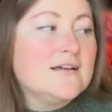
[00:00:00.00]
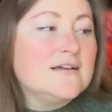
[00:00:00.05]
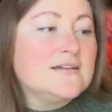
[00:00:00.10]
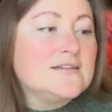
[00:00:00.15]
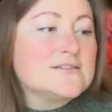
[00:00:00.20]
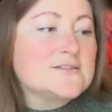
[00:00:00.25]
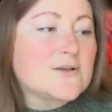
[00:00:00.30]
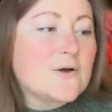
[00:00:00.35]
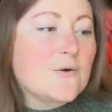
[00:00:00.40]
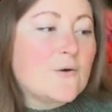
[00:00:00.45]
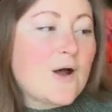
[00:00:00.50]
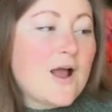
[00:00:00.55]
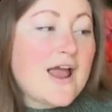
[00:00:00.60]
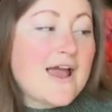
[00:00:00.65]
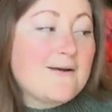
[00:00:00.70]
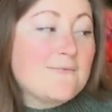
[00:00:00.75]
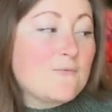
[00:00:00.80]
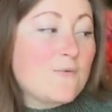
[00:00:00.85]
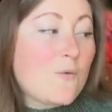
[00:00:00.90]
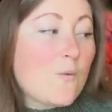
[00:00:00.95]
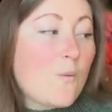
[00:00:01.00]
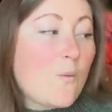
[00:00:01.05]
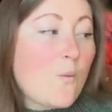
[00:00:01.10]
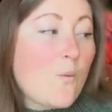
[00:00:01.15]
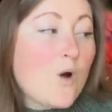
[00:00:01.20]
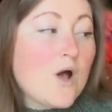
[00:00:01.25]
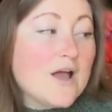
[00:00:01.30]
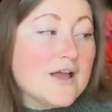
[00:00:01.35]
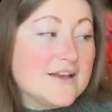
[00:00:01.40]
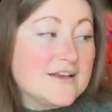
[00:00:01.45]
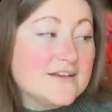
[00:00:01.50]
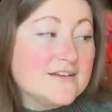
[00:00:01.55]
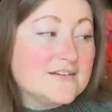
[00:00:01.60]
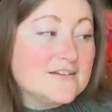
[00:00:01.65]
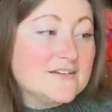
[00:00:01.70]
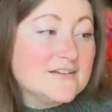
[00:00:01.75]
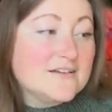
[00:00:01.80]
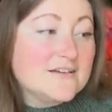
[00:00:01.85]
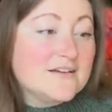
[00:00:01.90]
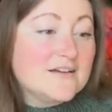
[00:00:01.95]
So I have one
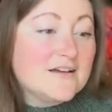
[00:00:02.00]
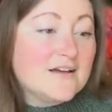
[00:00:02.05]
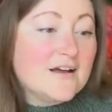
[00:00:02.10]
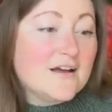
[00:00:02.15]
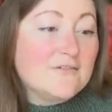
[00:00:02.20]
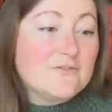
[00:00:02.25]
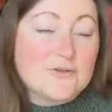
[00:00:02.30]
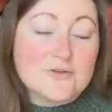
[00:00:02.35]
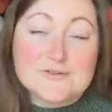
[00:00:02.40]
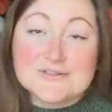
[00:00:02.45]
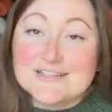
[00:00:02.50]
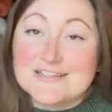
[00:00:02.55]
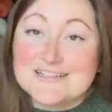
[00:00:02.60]
of those that